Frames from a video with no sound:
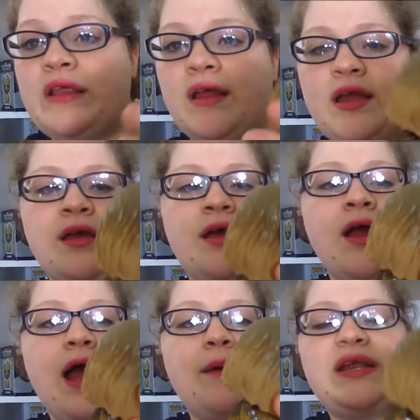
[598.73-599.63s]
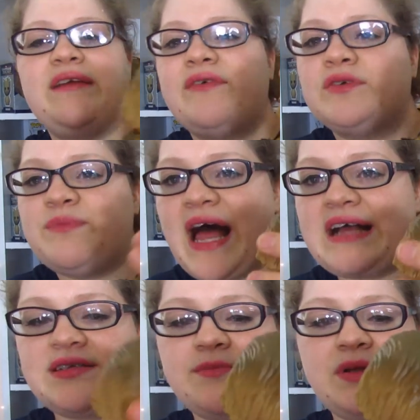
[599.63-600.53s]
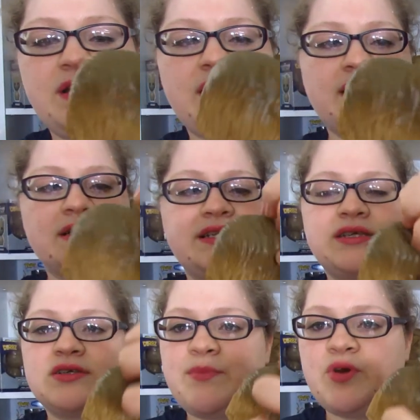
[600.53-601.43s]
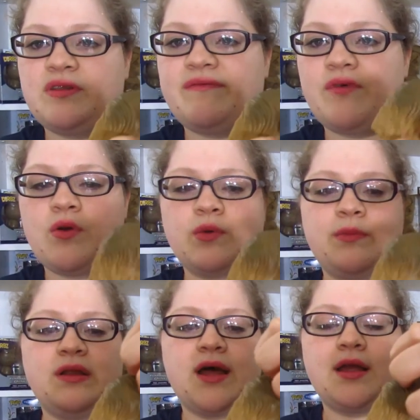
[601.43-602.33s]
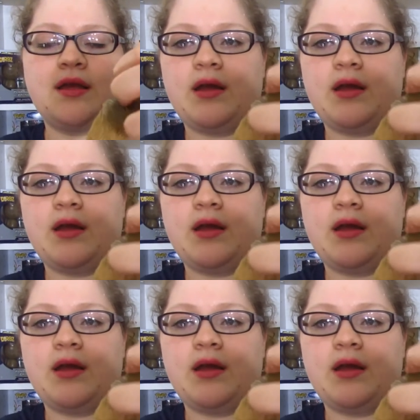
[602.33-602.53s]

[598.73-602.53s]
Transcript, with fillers: Like, I mean, he feels plastic, but he, like the details they put in the fur would be like